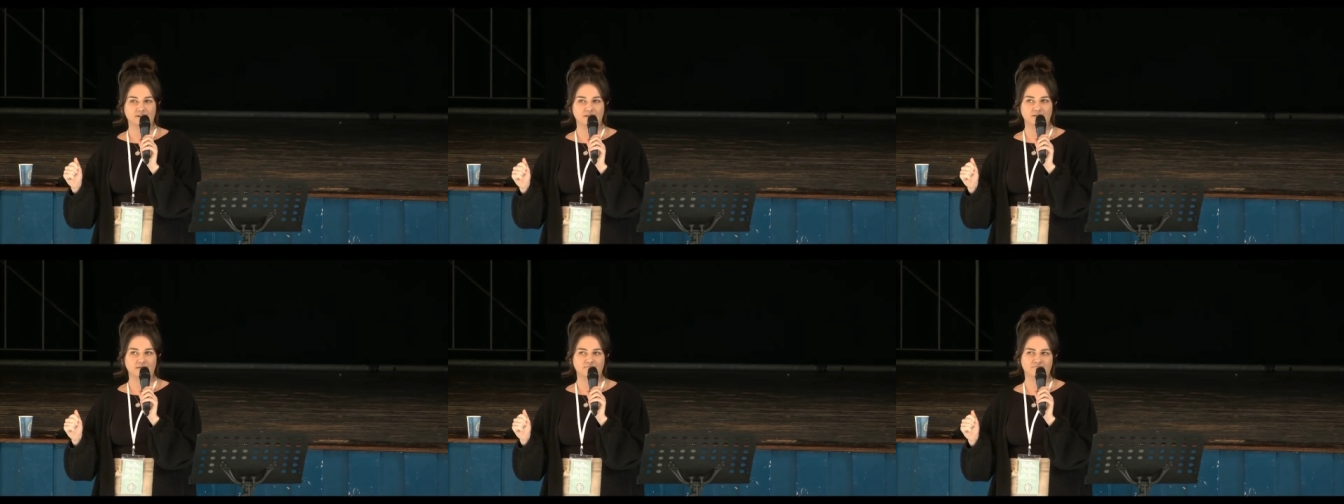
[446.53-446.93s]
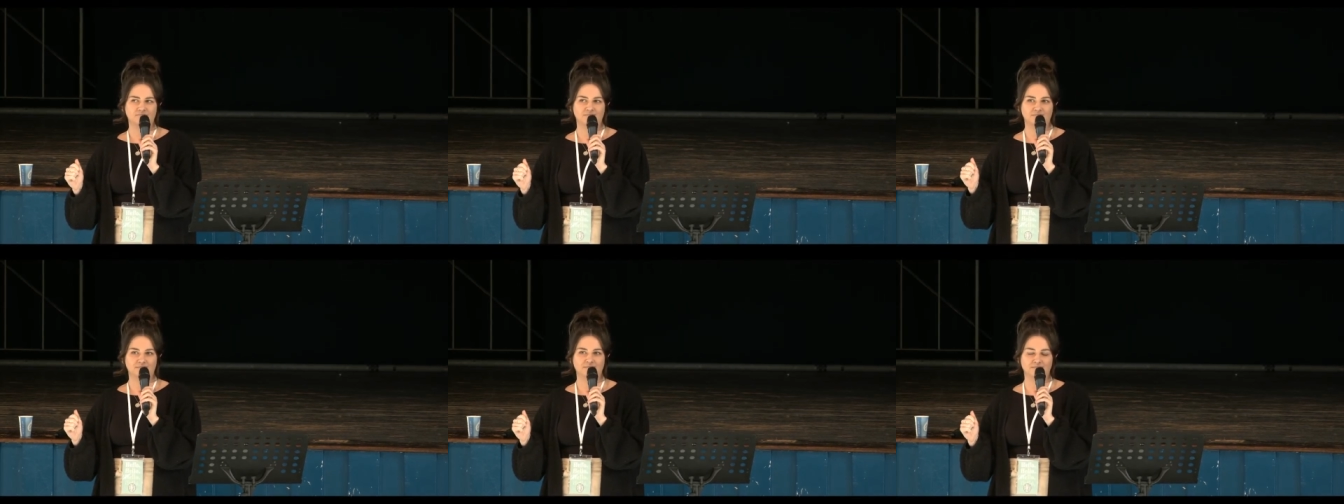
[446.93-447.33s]

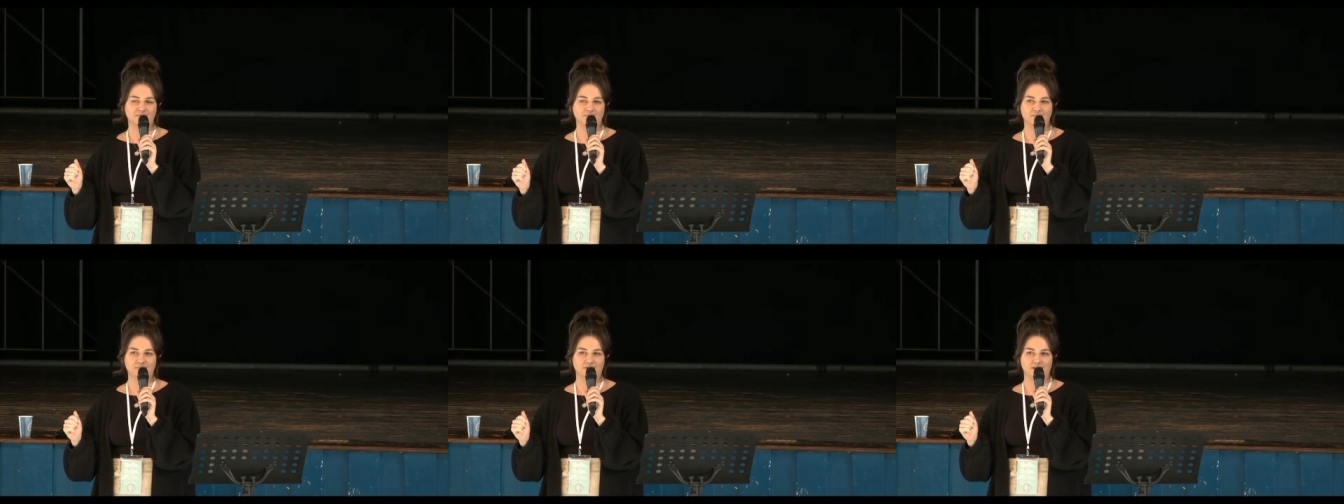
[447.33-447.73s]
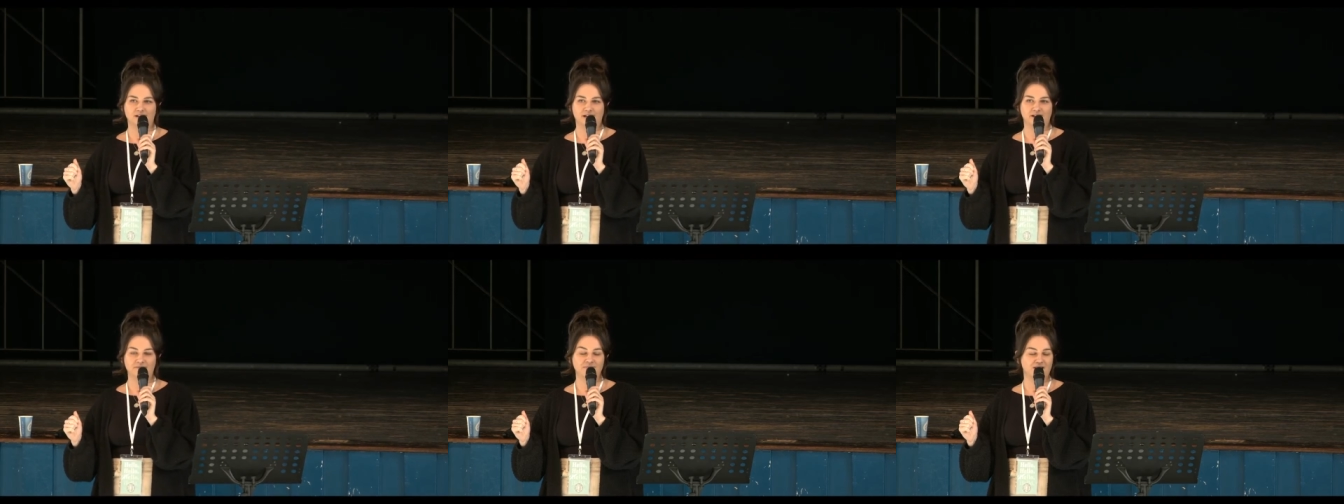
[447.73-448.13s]
mm,
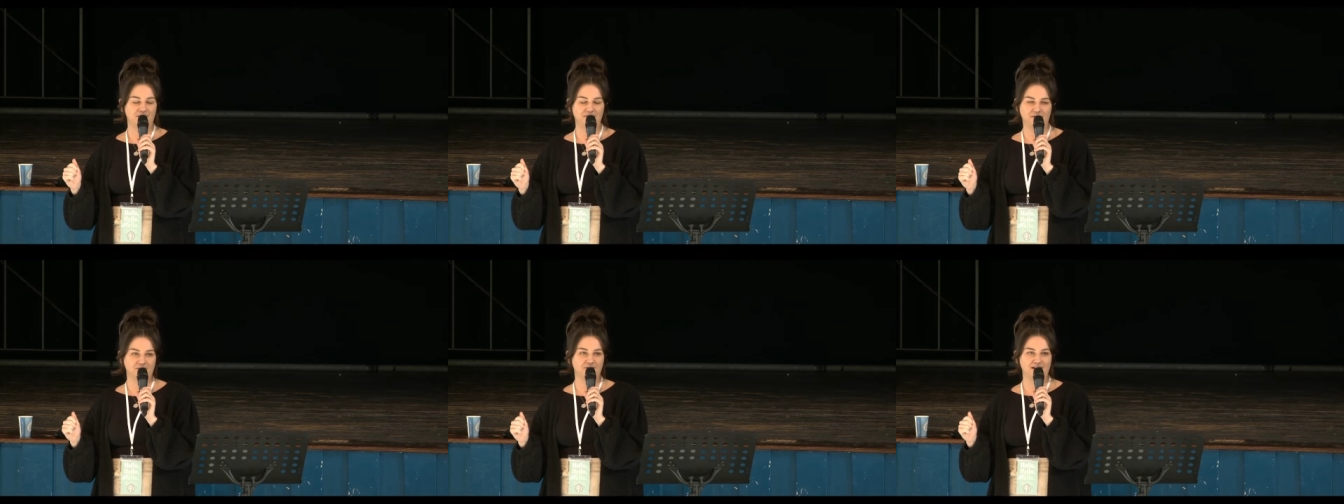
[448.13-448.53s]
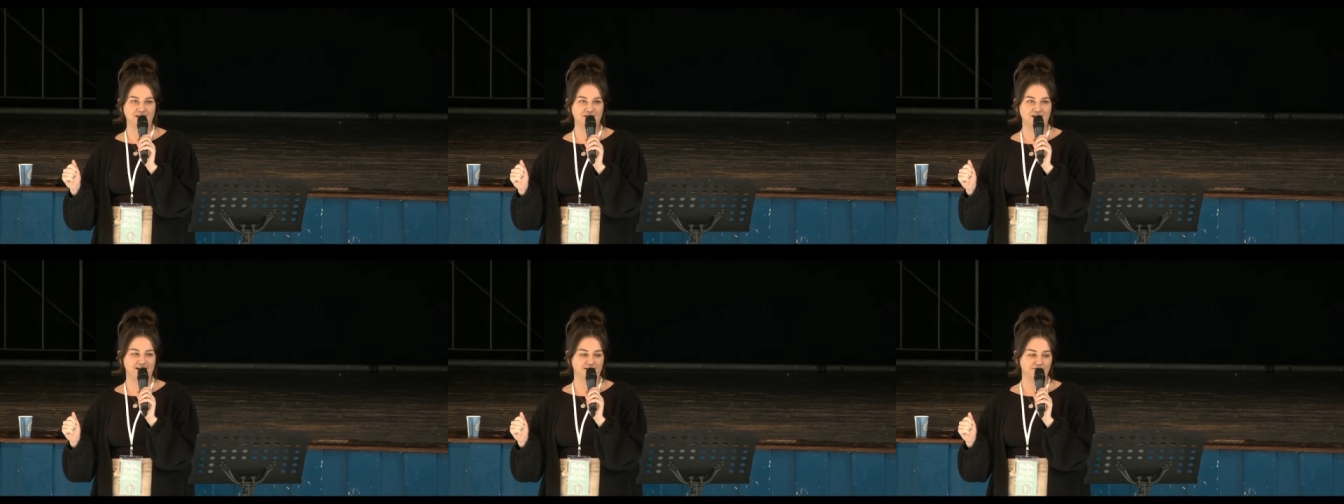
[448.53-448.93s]
no, nothing really
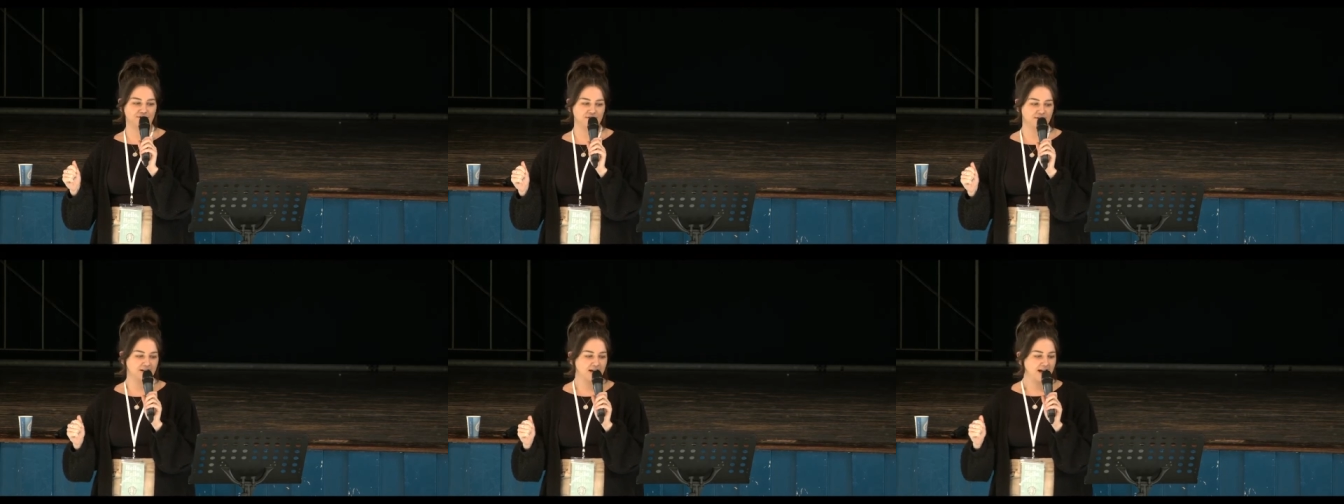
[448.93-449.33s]
changed.